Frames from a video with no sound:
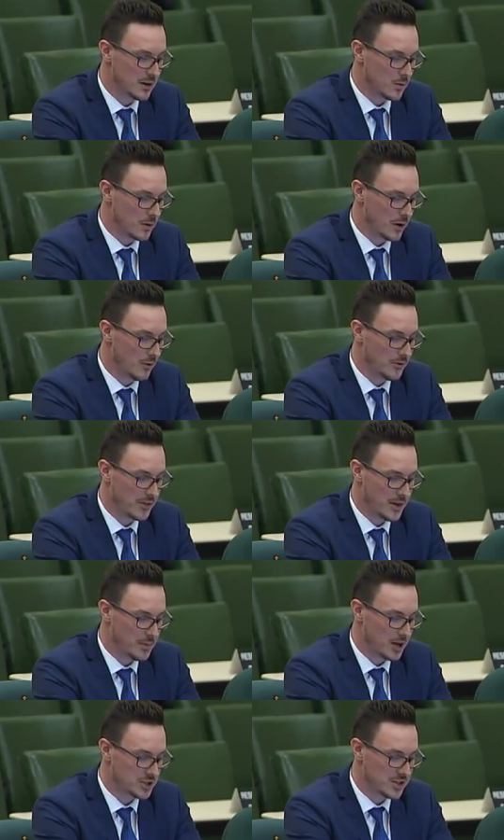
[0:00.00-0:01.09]
We're hopeful that
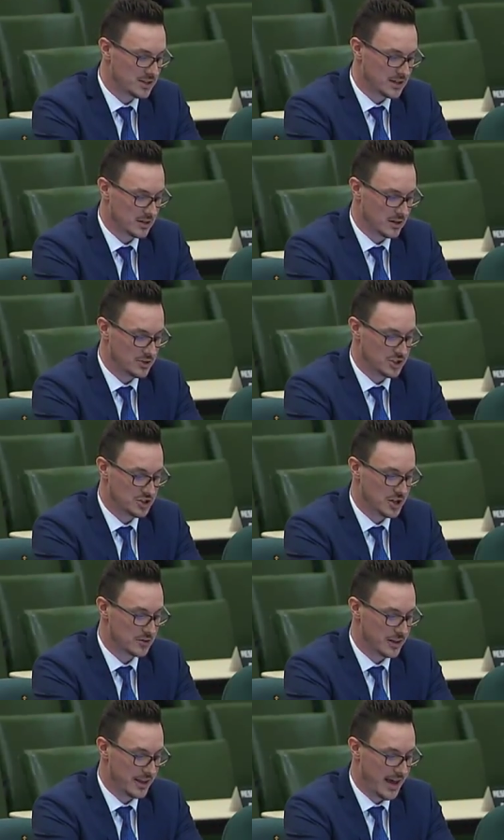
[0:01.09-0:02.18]
blockchain technology
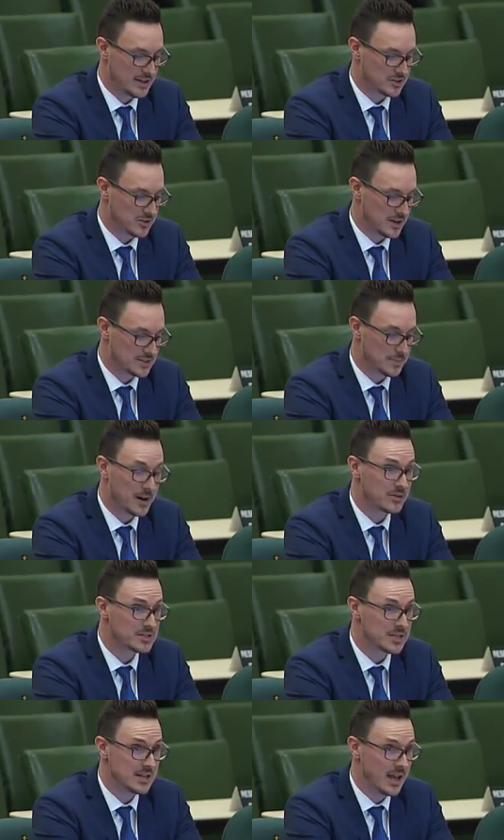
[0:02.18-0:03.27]
generally adds
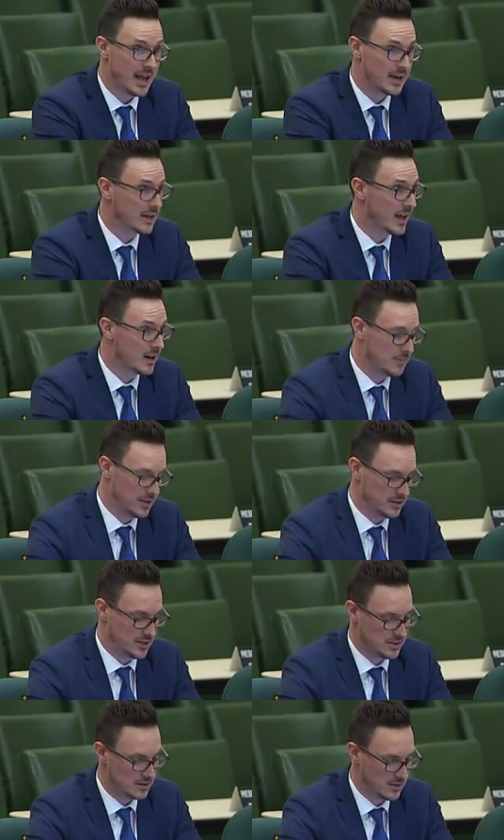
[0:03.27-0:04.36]
transparency and
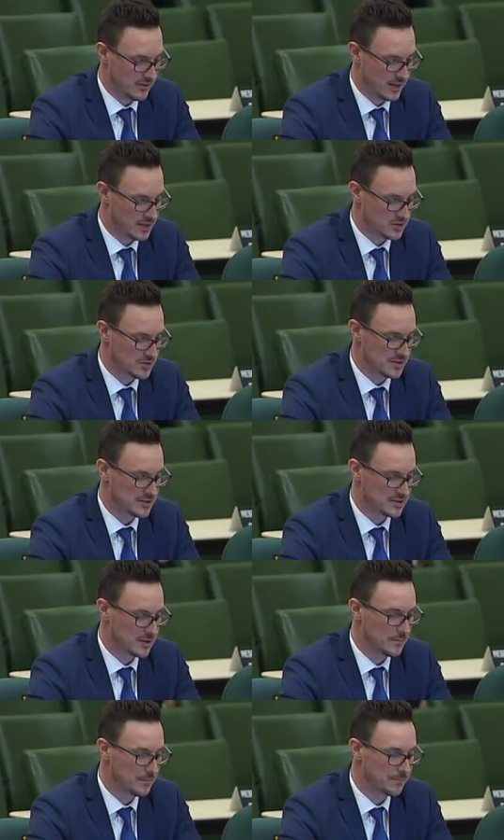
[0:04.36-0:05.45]
accountability to the financial
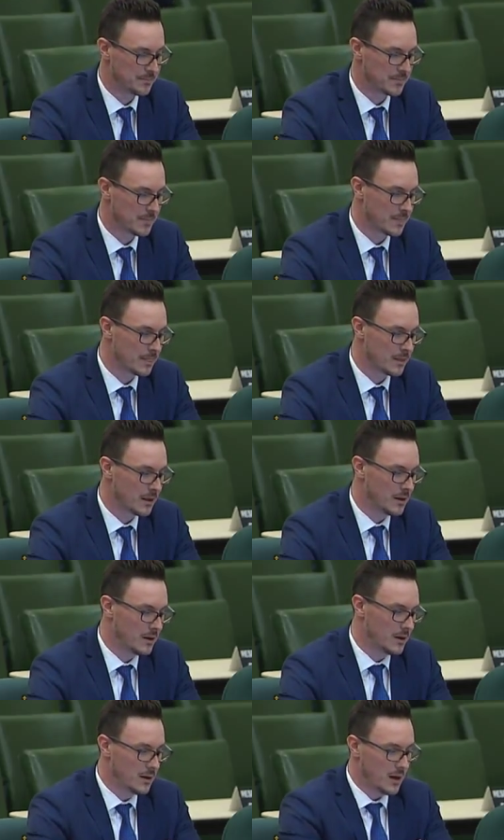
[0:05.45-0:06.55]
system.
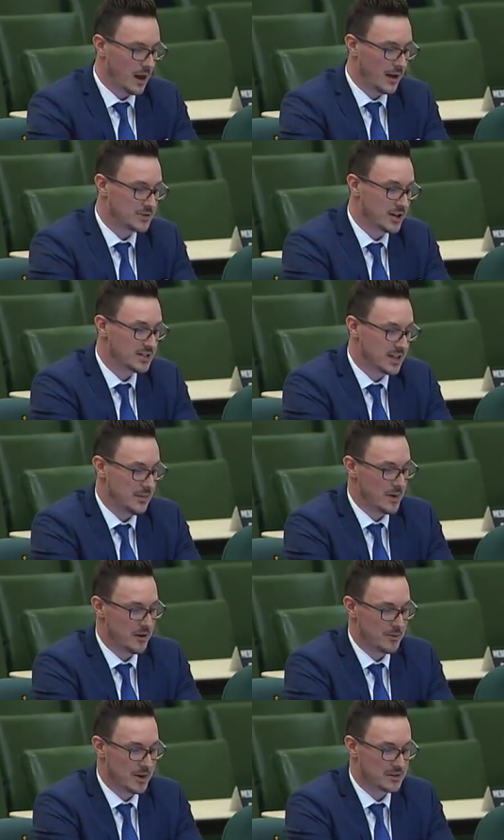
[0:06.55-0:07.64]
I've tried to keep my
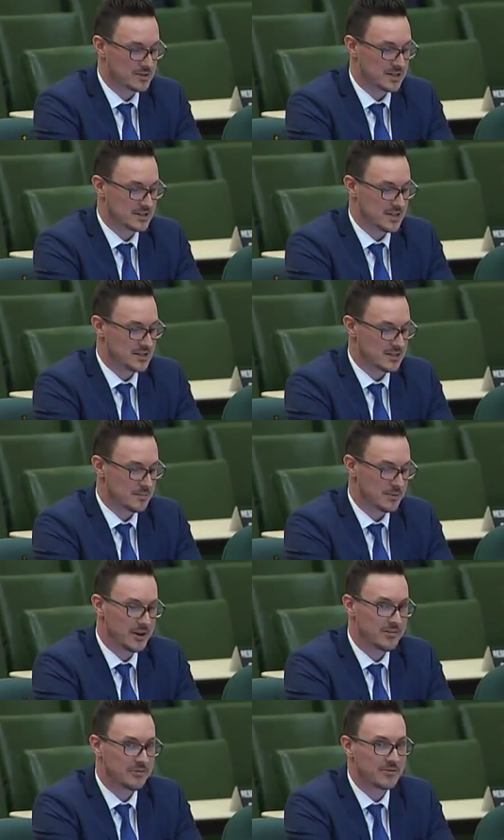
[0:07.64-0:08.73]
remarks concise and
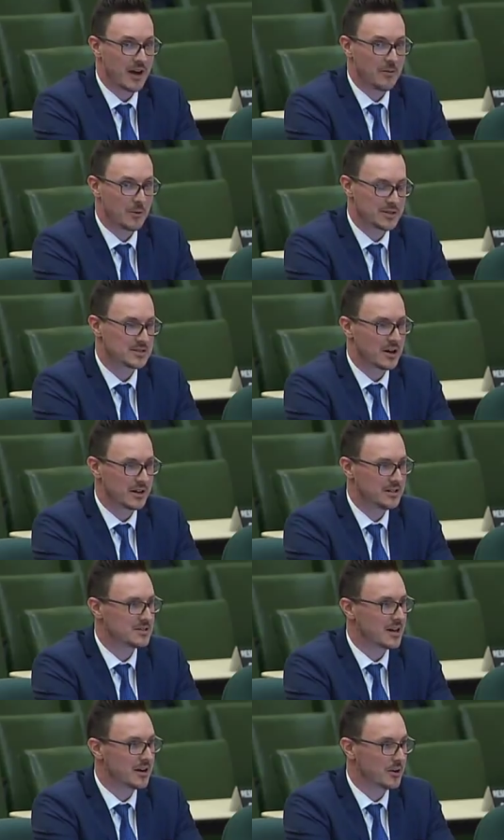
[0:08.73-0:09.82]
brief. I once taught an
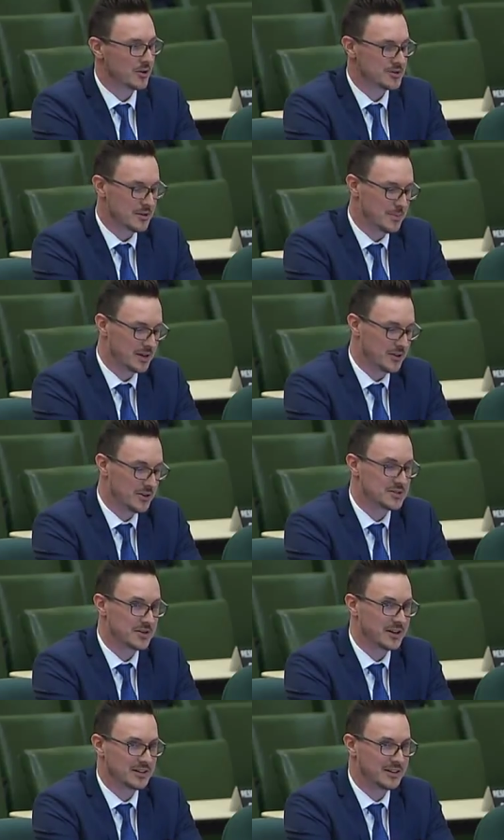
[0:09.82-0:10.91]
entire course on Bitcoin,
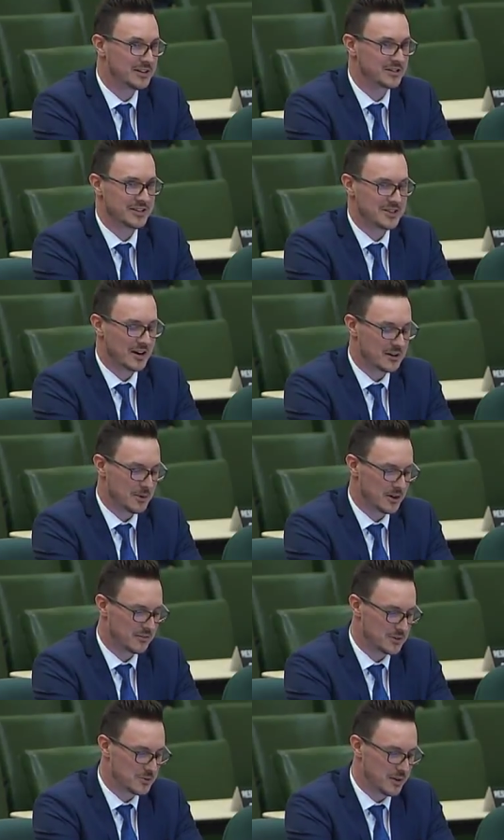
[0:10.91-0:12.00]
so I can literally talk about it
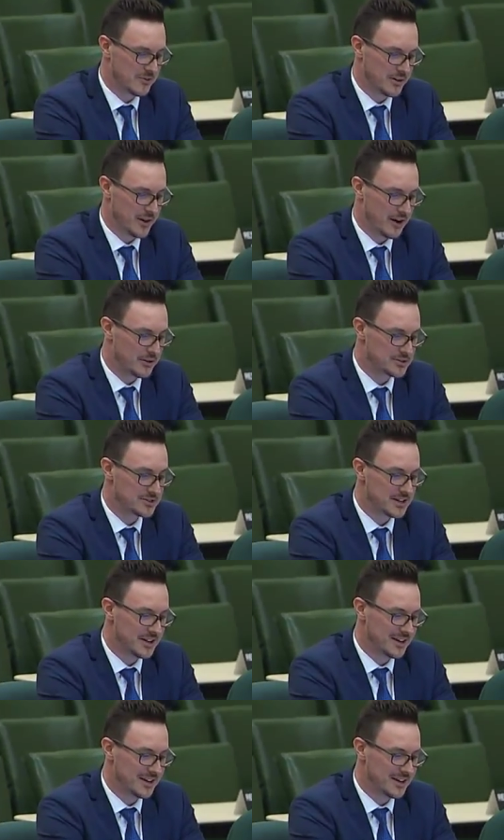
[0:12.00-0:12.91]
for 24 hours.